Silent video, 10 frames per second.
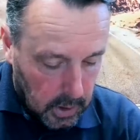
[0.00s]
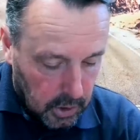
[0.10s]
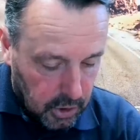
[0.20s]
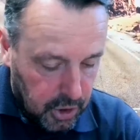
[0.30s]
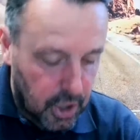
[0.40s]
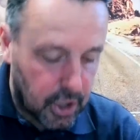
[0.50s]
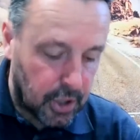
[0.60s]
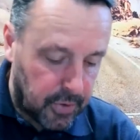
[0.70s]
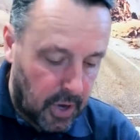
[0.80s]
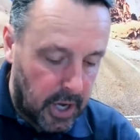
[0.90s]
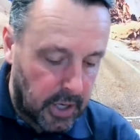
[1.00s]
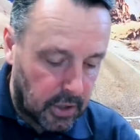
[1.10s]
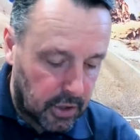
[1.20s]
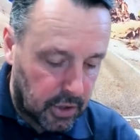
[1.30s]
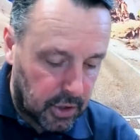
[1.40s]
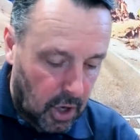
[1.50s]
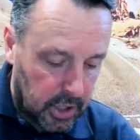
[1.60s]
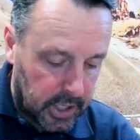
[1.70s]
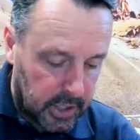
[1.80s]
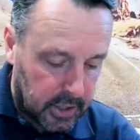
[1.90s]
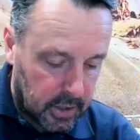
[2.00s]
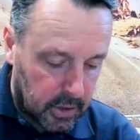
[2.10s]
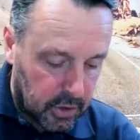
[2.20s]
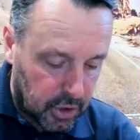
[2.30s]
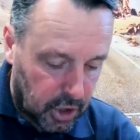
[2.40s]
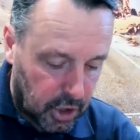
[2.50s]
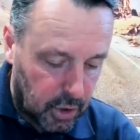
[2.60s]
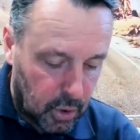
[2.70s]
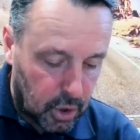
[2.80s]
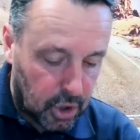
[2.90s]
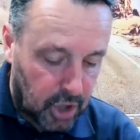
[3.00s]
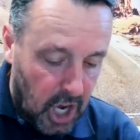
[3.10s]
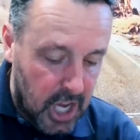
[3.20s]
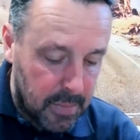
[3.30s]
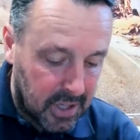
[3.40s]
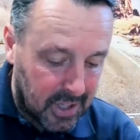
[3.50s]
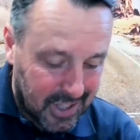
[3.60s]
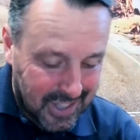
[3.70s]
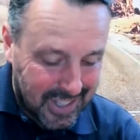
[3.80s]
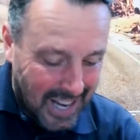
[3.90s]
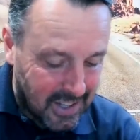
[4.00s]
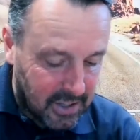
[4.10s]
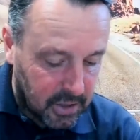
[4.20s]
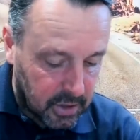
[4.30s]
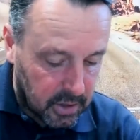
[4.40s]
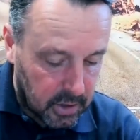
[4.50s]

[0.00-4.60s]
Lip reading: Certified solid secure diamond standard.